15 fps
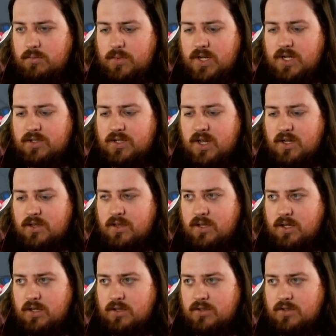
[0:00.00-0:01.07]
But I
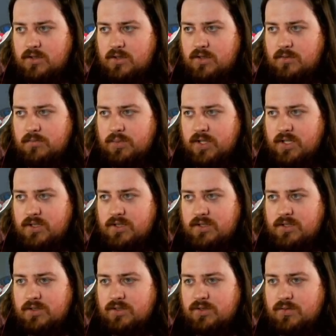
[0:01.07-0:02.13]
think this is a good place
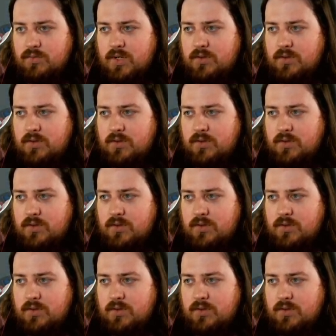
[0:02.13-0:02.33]
to just...